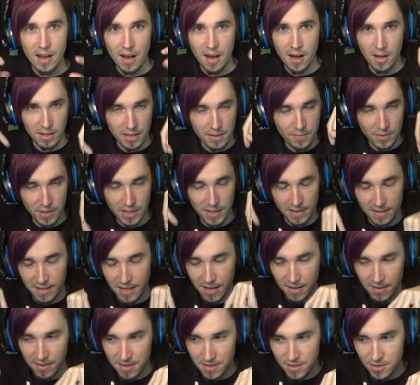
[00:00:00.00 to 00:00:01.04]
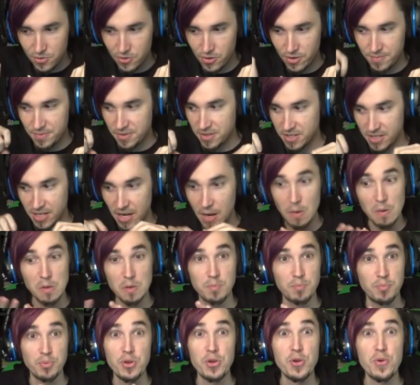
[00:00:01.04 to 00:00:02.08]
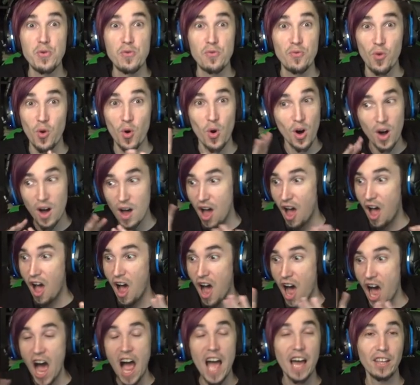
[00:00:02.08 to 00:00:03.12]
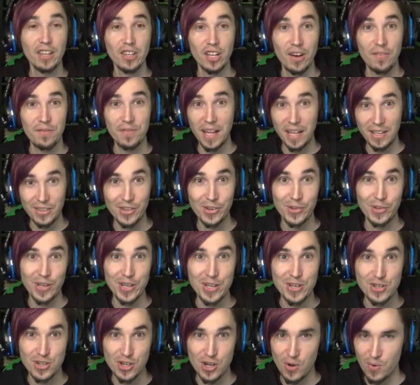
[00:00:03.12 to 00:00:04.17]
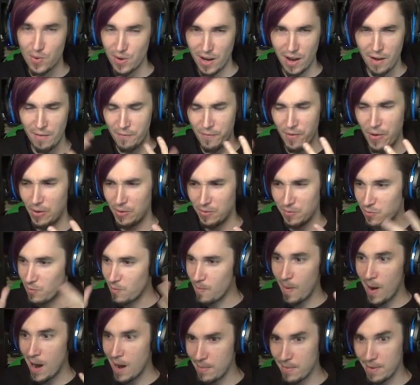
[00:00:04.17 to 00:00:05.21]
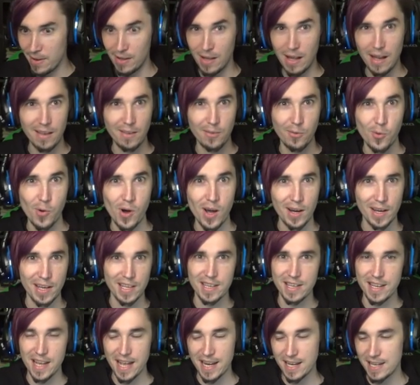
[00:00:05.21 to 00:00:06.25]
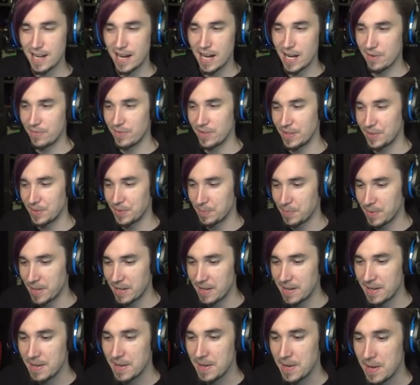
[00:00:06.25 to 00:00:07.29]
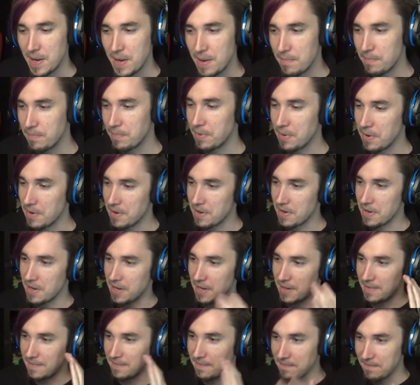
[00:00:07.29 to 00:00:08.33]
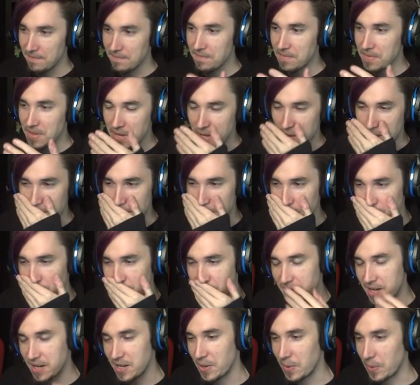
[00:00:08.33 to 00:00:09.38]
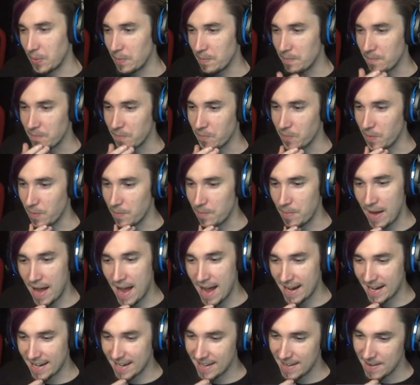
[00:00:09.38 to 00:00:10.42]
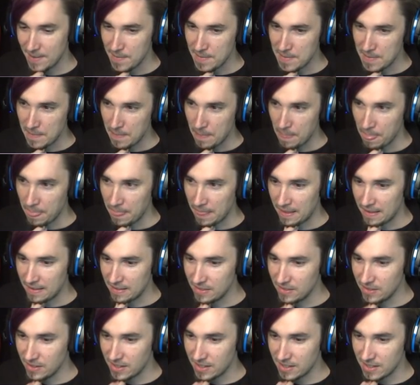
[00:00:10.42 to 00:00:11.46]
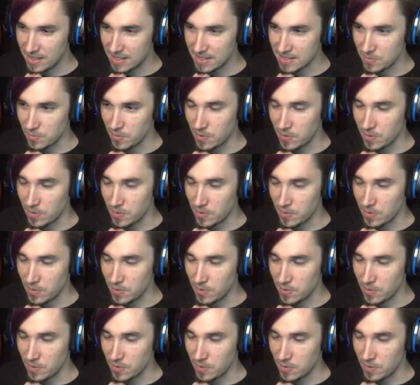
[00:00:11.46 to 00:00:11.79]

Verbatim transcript: I'll leave a link down in the description because that was beautiful. I love that little intro. It kind of felt, reminded me a lot of The Walking Dead kind of a little bit. But uh, here we go. We're back. Look at us.